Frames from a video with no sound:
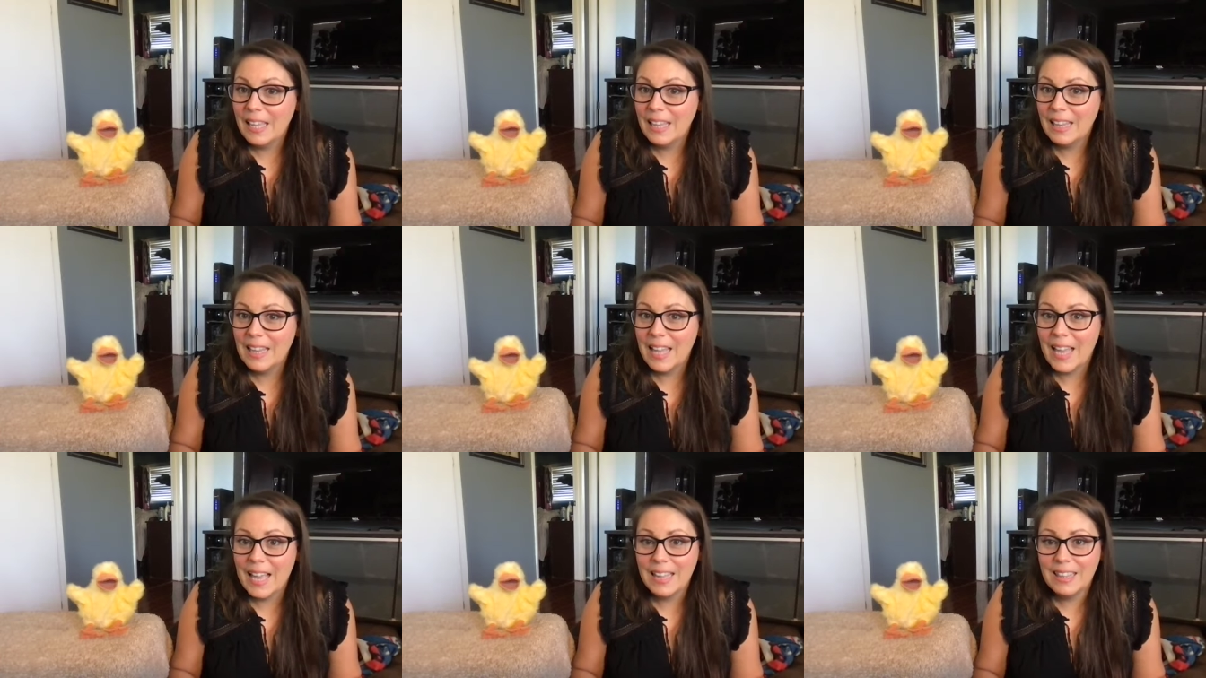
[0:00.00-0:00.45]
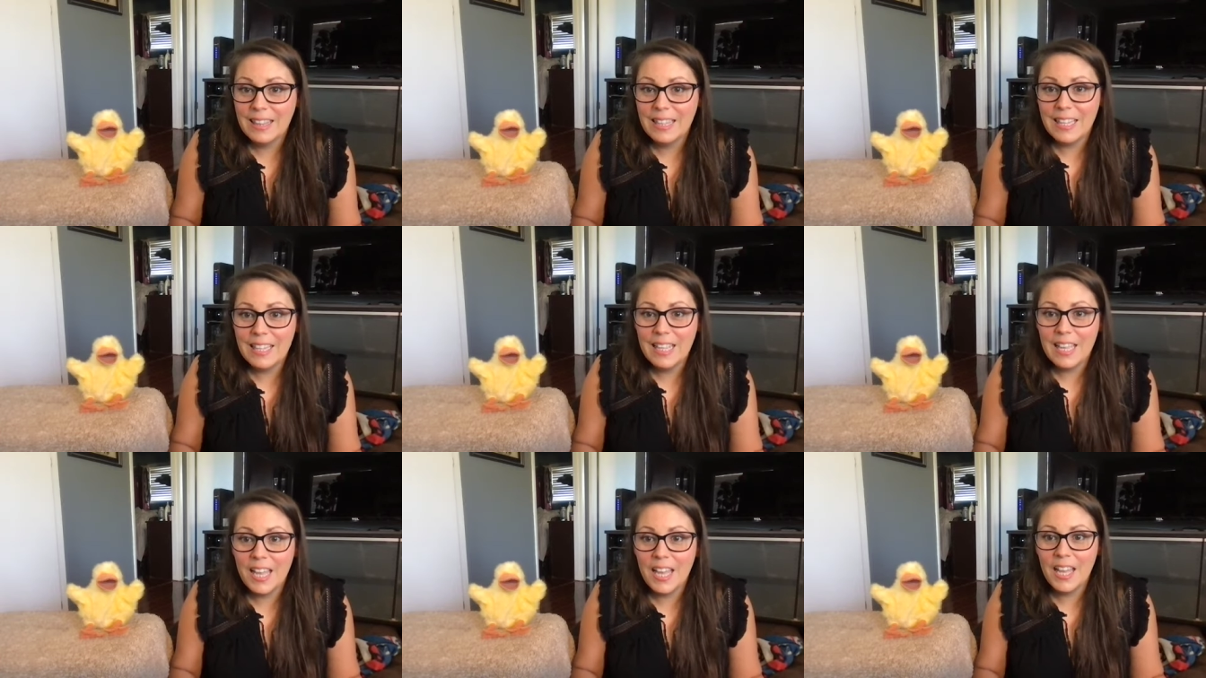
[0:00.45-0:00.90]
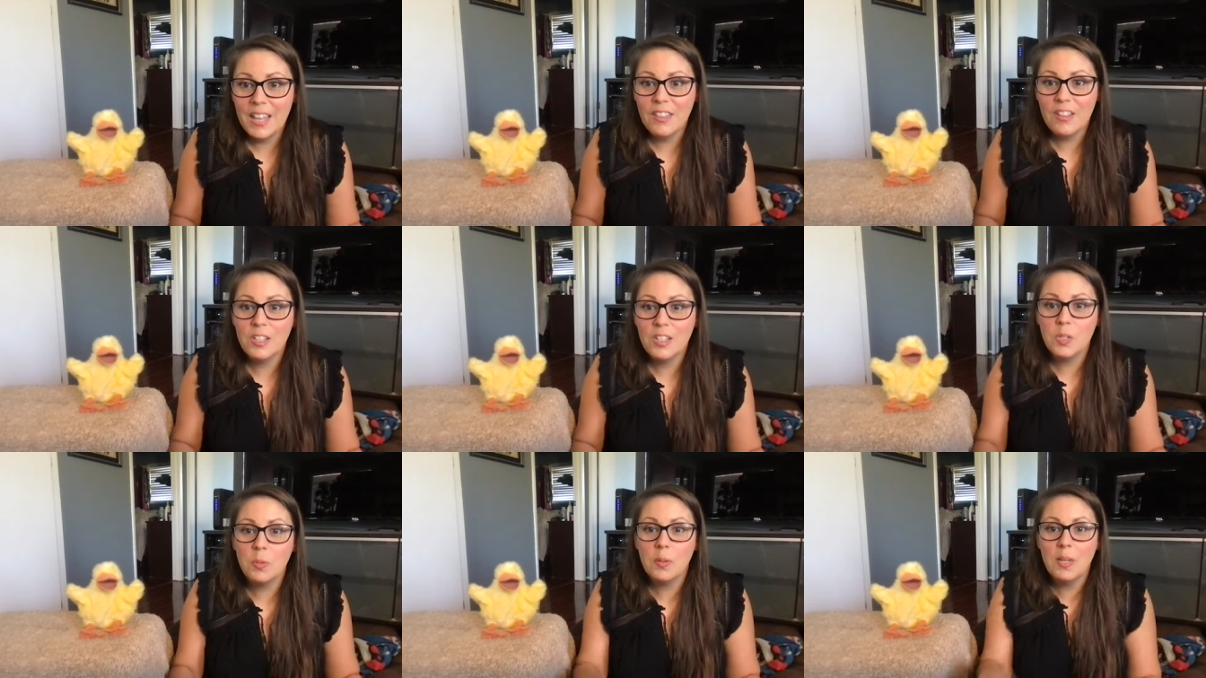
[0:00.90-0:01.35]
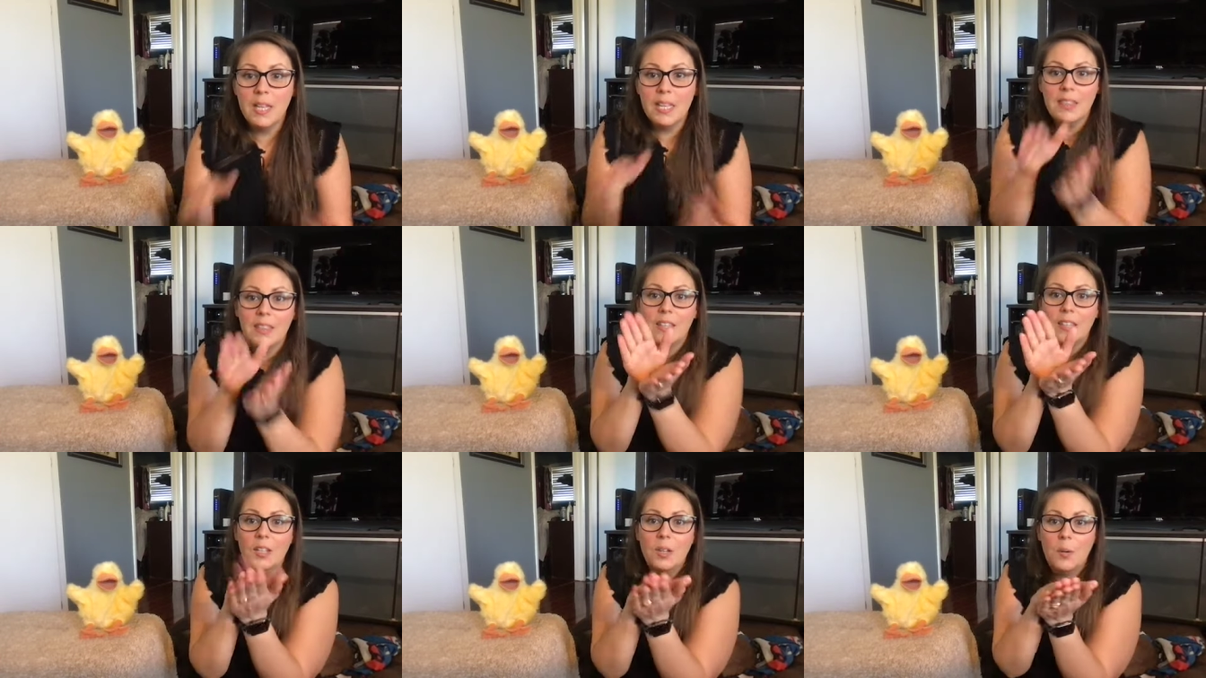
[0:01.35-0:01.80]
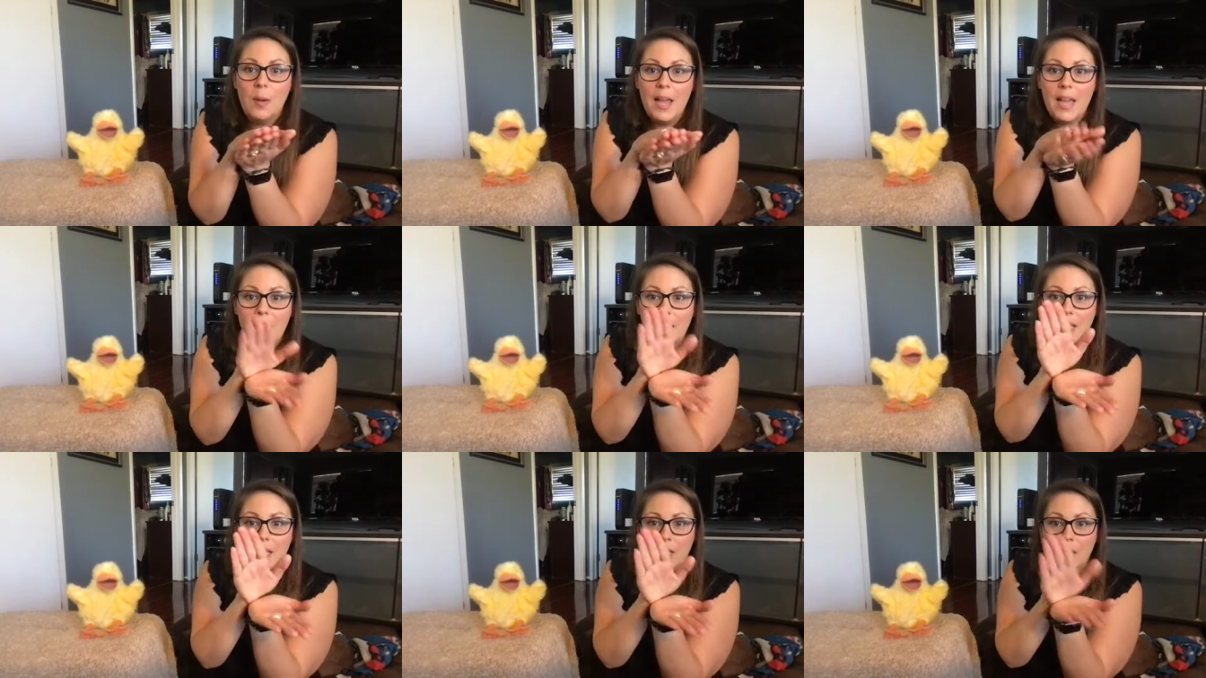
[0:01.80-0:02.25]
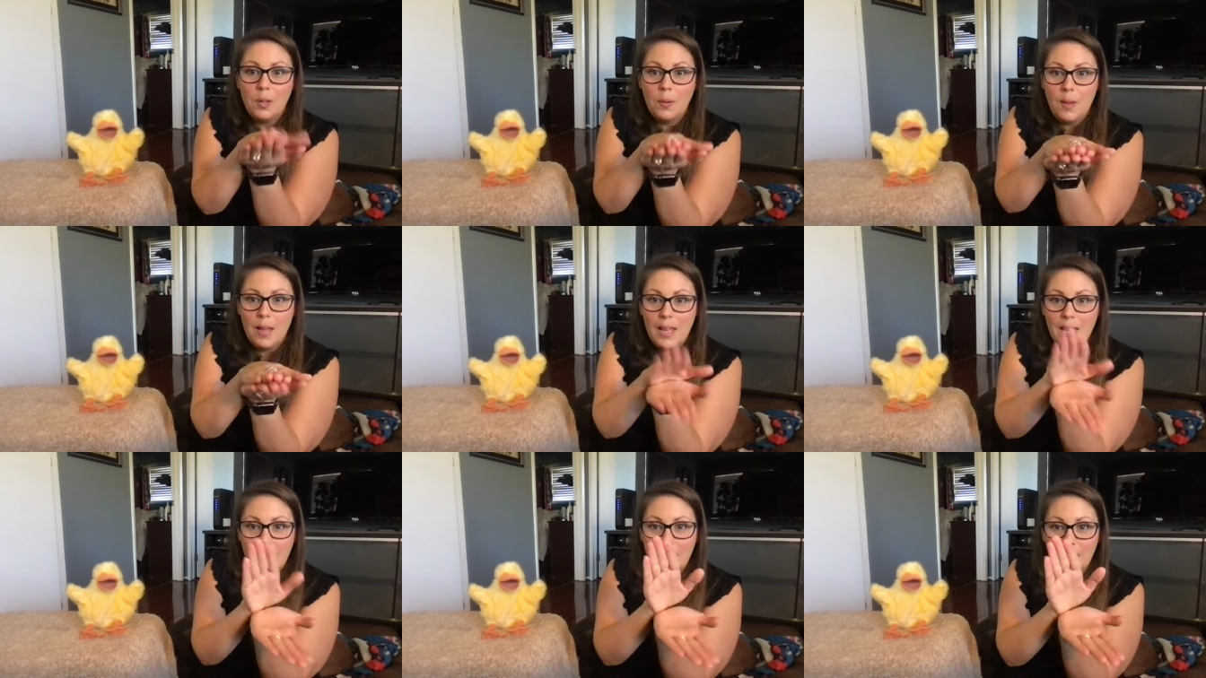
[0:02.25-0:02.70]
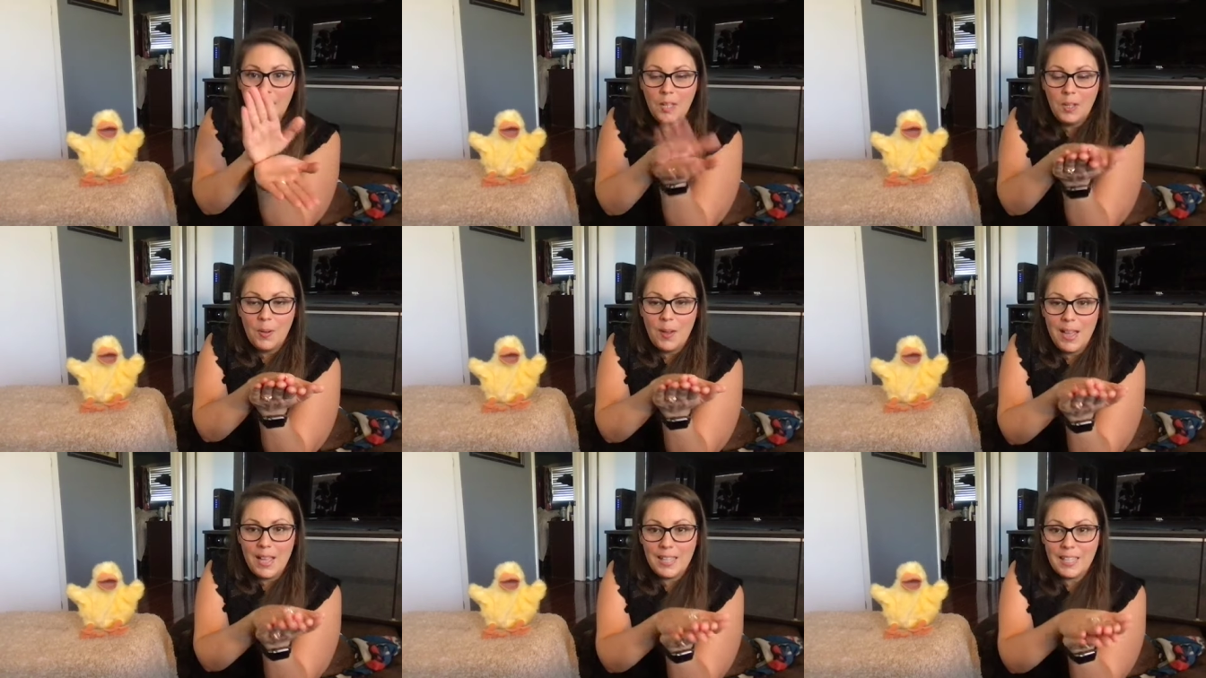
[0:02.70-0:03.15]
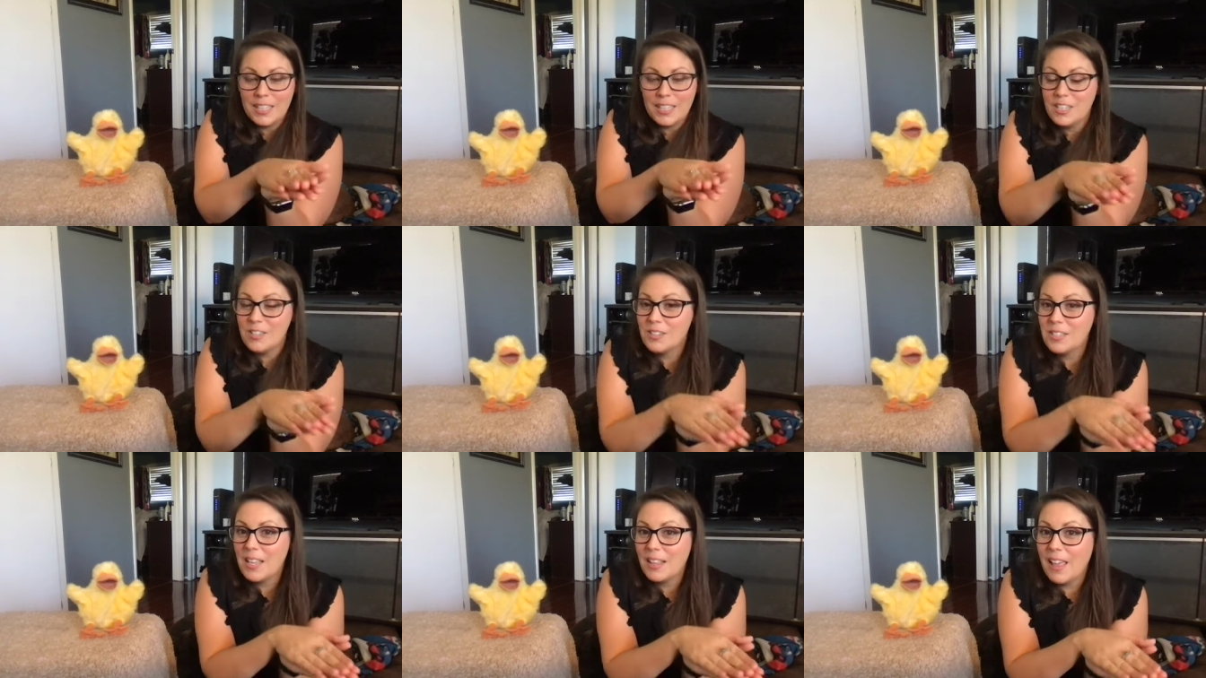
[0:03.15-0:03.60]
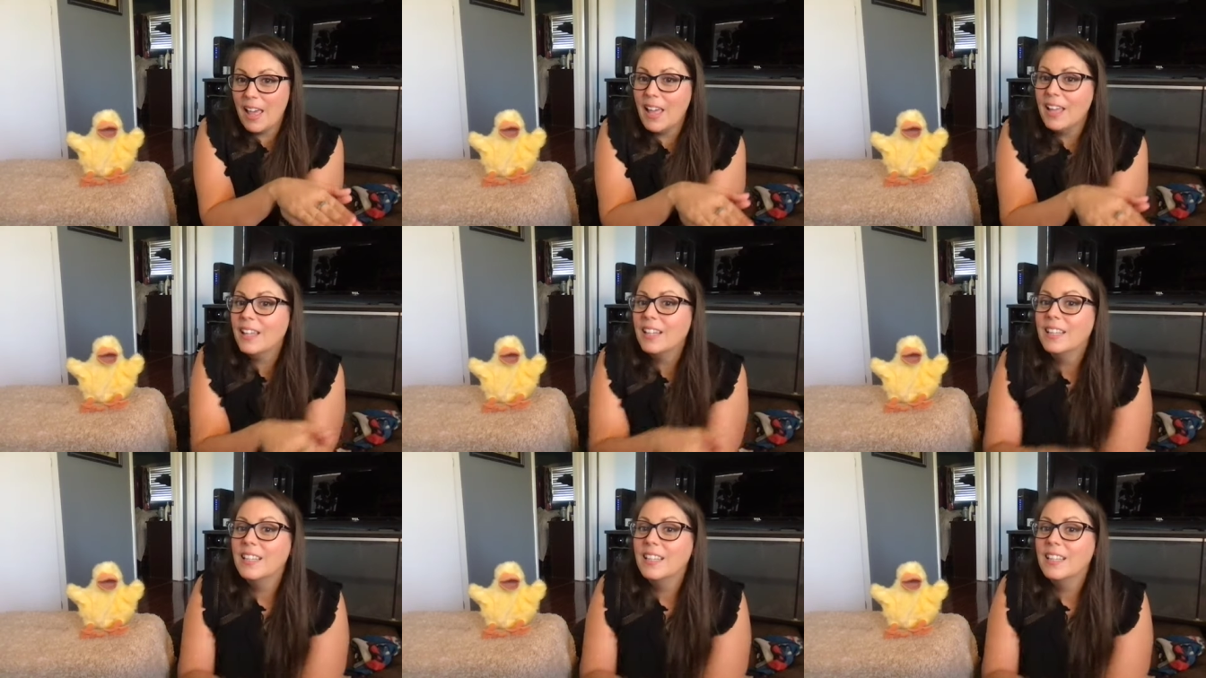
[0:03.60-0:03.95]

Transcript: led the others with a quack, quack, quack. Can you say that?